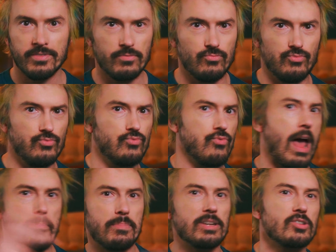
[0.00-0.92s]

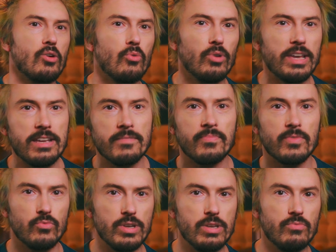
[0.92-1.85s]
rabbit holing,
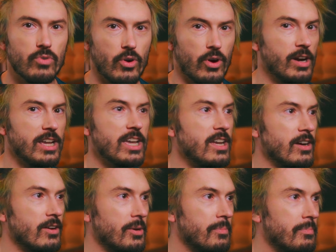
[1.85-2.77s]
we were
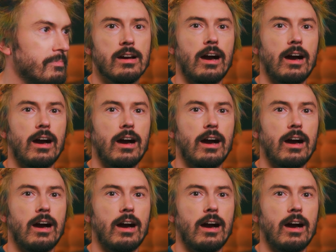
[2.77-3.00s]
here.